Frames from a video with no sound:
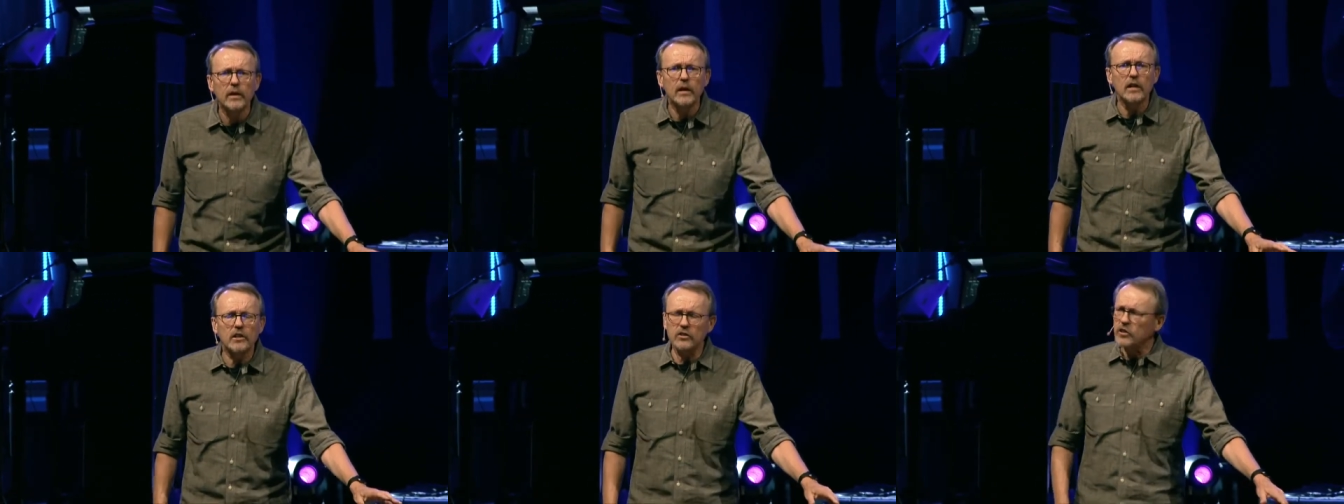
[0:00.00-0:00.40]

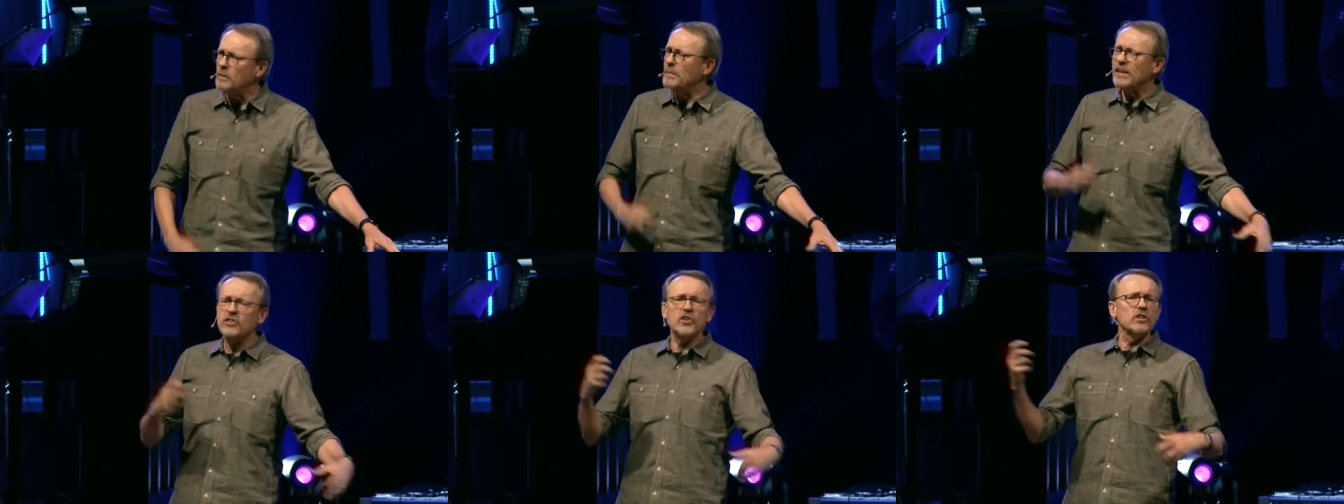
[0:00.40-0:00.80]
Because they
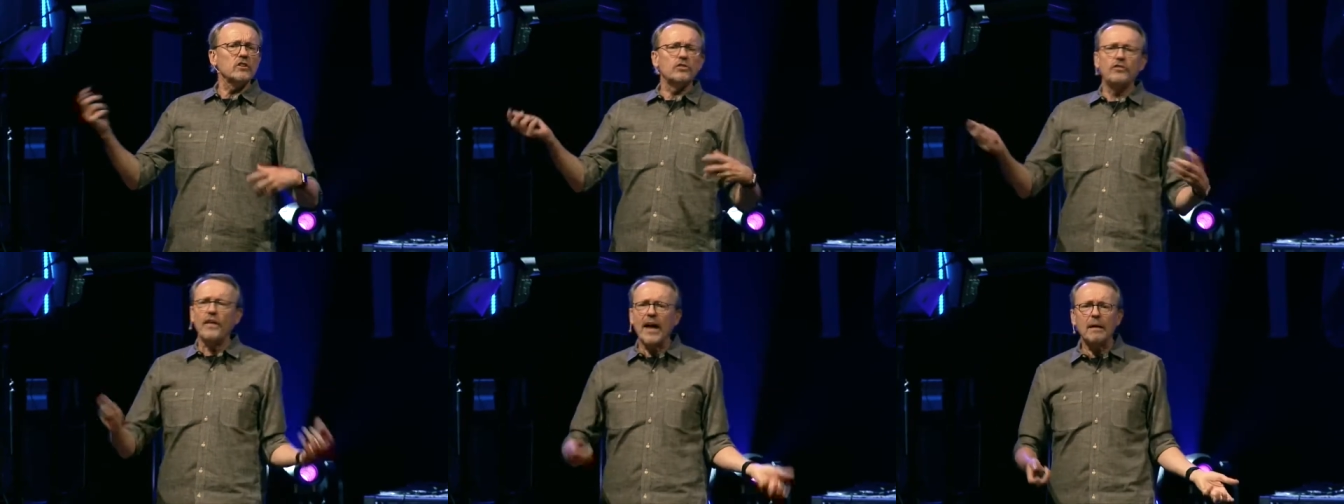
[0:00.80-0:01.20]
mention
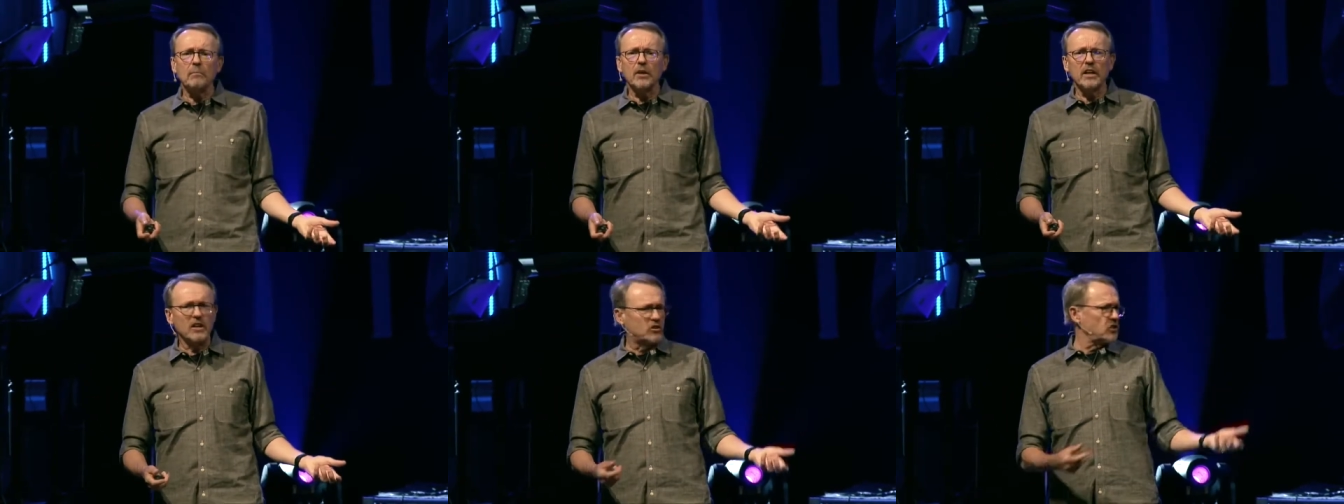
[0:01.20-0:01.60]
his
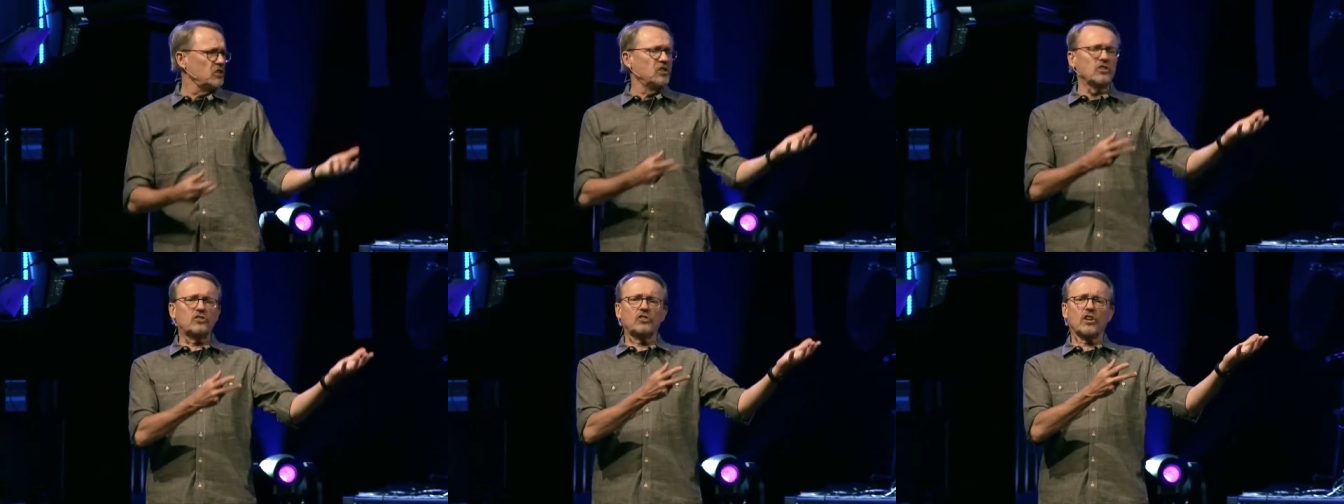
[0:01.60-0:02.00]
family. Isn't this